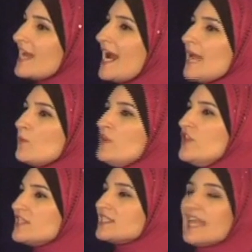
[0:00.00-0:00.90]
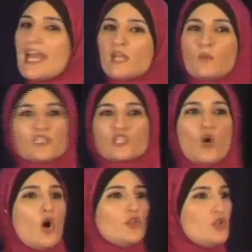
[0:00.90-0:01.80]
time when this land was
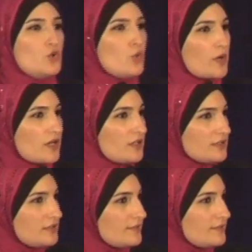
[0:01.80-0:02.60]
called the New World.